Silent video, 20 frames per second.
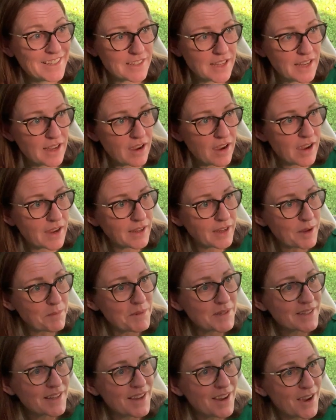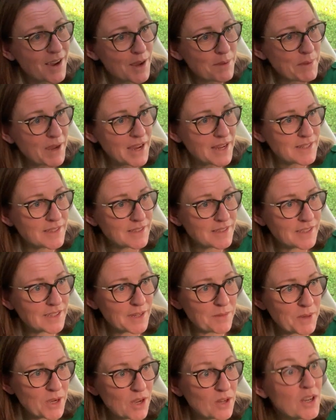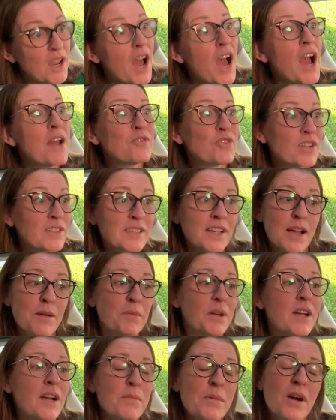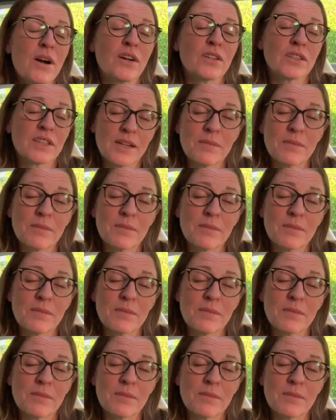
Say hi. Come and say hi, Mace. Come on. Right, just come on.